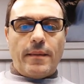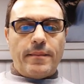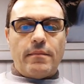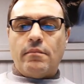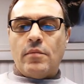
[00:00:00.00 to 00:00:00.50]

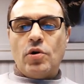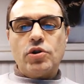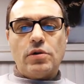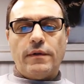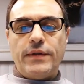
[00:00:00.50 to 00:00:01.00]
Most
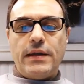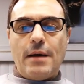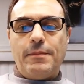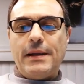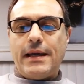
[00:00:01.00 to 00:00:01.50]
of the
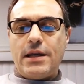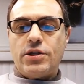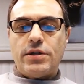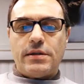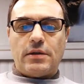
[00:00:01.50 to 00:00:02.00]

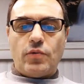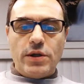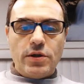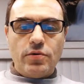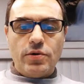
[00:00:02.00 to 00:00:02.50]
applications that we
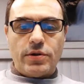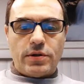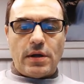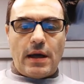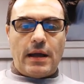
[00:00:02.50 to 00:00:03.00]
use
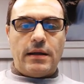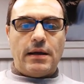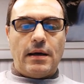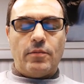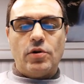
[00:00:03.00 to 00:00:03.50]
and
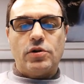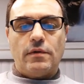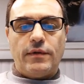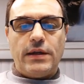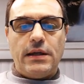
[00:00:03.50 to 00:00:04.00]
most of
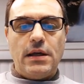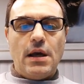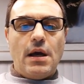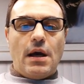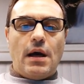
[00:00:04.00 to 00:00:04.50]
the
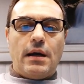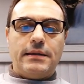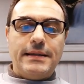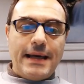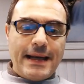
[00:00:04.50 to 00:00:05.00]

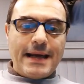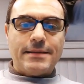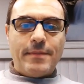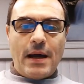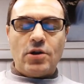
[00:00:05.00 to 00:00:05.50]
DNS
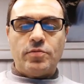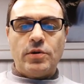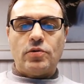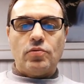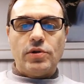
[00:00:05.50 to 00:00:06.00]
management
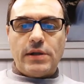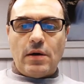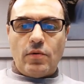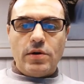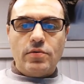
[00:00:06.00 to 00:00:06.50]
tools that
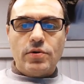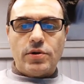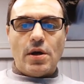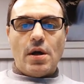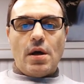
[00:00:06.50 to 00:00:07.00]
we use
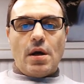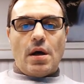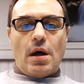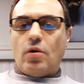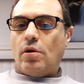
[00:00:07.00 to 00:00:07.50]

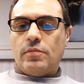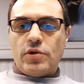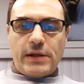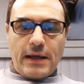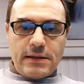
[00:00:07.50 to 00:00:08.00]
are almost
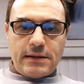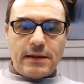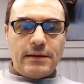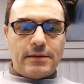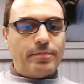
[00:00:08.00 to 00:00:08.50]

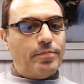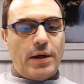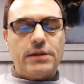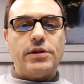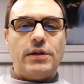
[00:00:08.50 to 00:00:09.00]
instant,
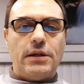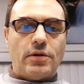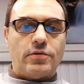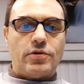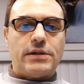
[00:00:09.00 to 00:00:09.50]
but you need to
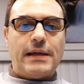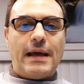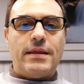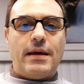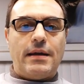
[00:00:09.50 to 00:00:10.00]
understand
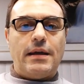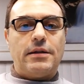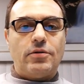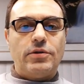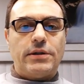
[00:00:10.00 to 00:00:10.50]
that it
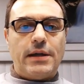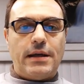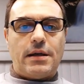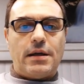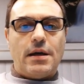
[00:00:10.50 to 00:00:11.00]
could take
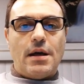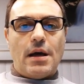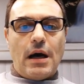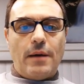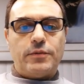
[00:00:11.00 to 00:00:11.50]

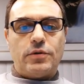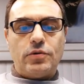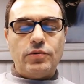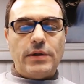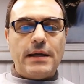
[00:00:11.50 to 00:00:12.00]
up to 2
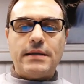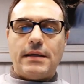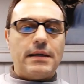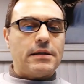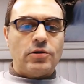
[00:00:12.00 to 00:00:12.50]
days.
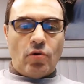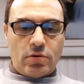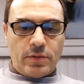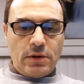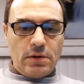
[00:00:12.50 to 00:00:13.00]
It's
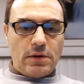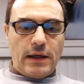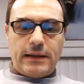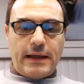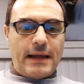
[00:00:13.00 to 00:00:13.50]
normal.
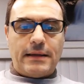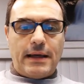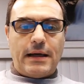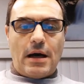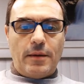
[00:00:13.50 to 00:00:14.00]
It can take
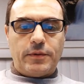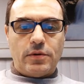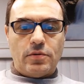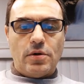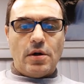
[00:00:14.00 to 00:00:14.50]
up
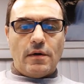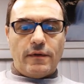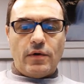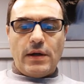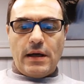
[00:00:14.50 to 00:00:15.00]
to
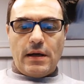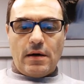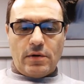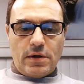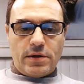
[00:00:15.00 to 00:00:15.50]
48
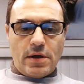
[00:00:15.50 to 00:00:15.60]
hours.